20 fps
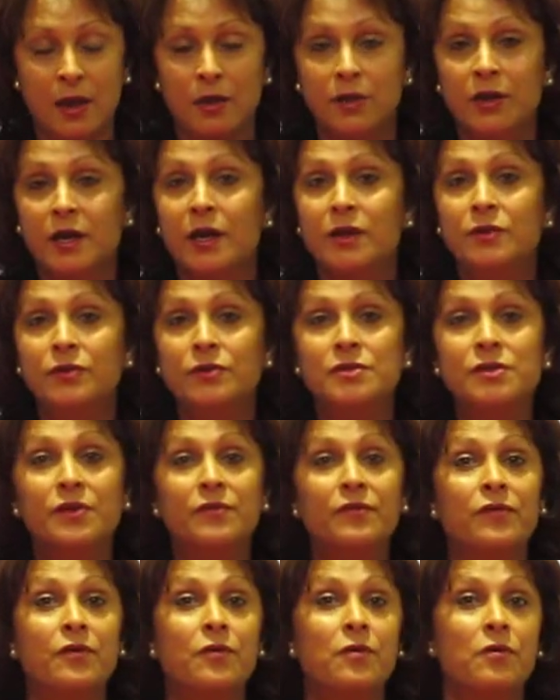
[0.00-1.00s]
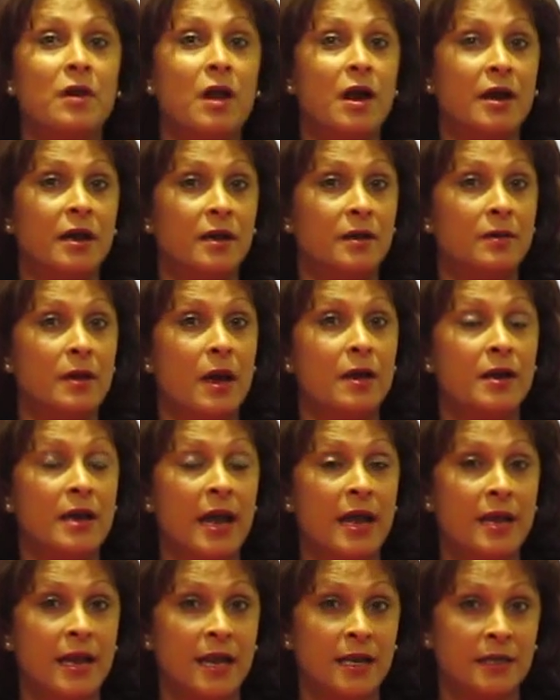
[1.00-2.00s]
You can use it for like
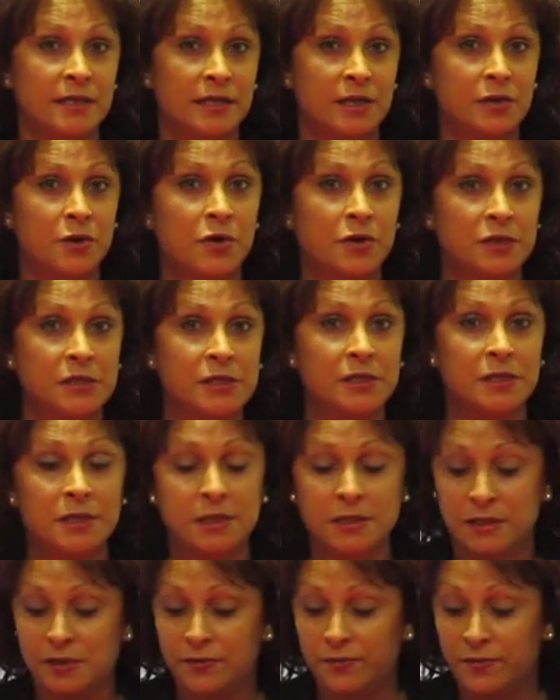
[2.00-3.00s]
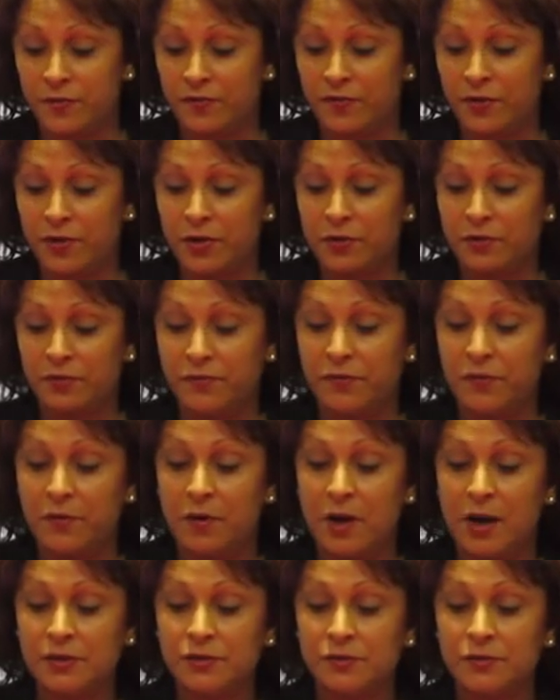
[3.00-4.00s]
an antioxidants, for very good for
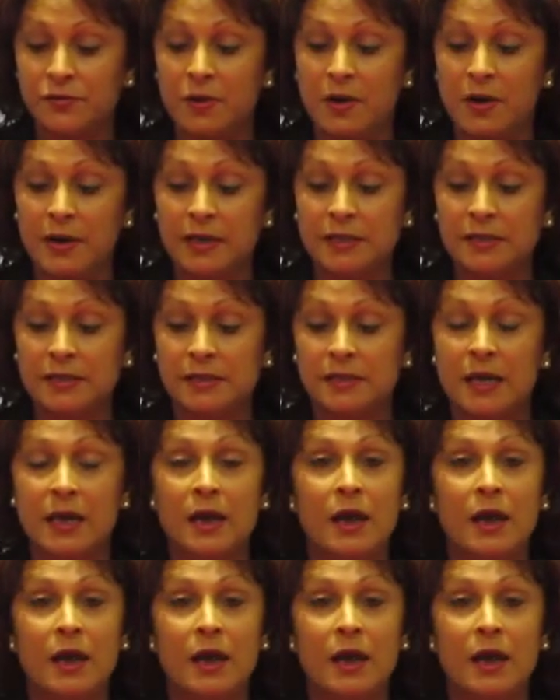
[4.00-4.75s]
arthritis.